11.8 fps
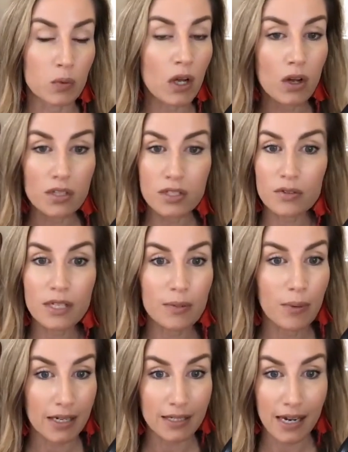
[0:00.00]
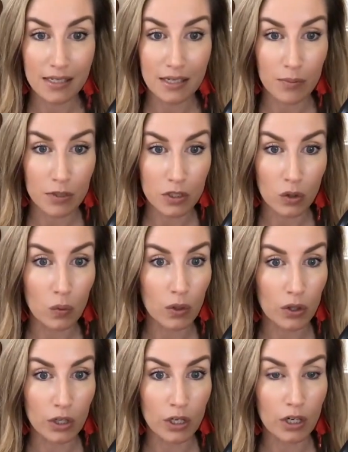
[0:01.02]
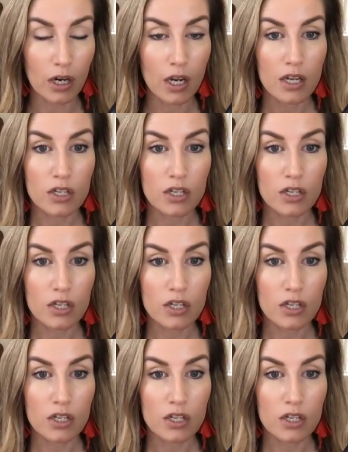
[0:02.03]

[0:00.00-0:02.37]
We also did a podcast episode with her.